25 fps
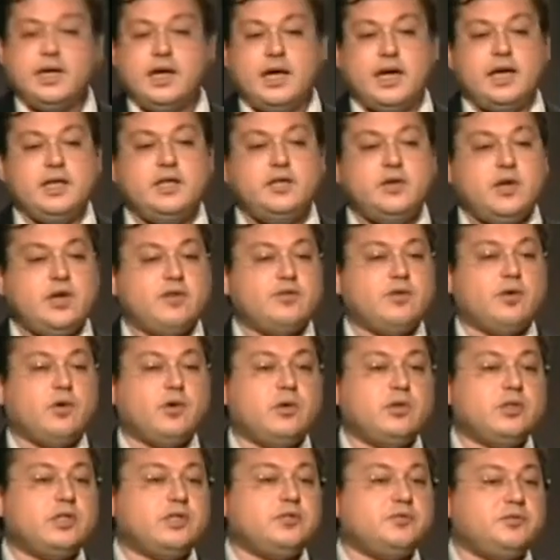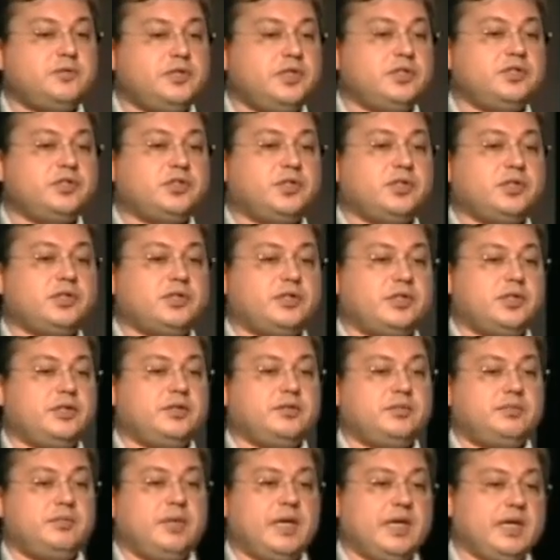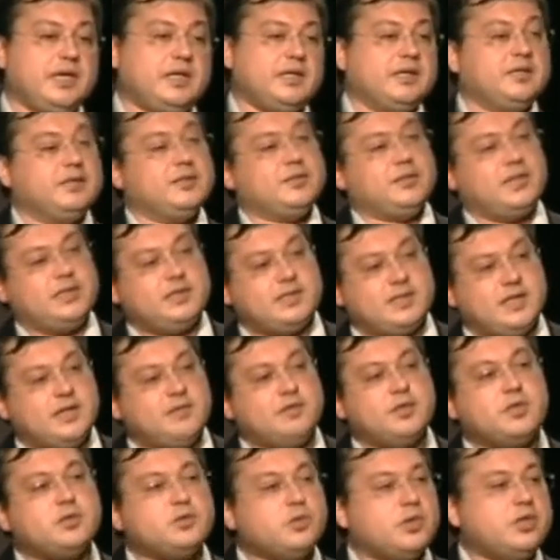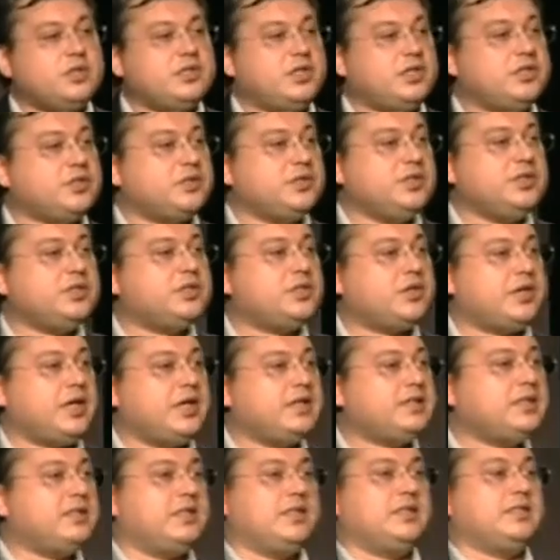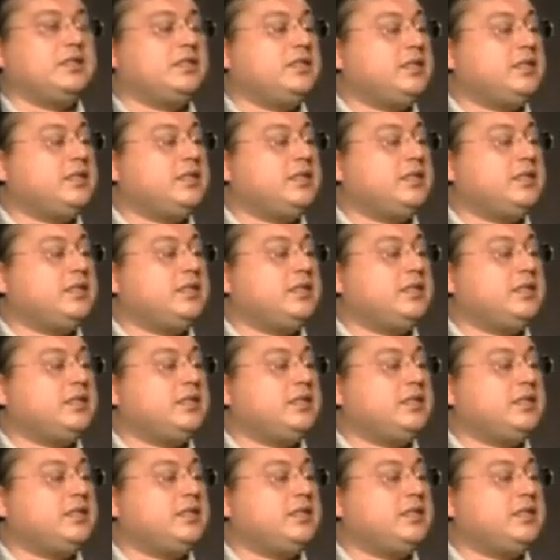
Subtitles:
And you have all the features that make, let's say, virtualization interesting.